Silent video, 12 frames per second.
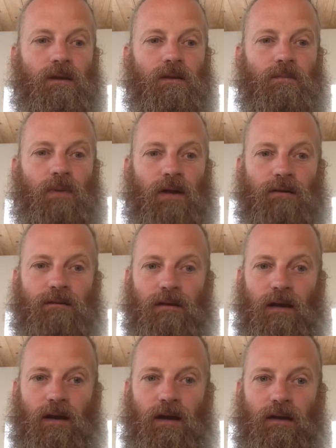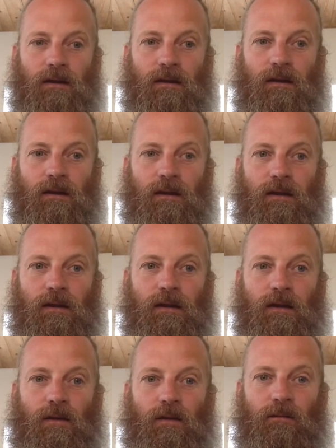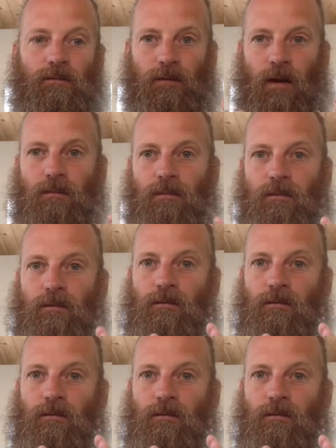But from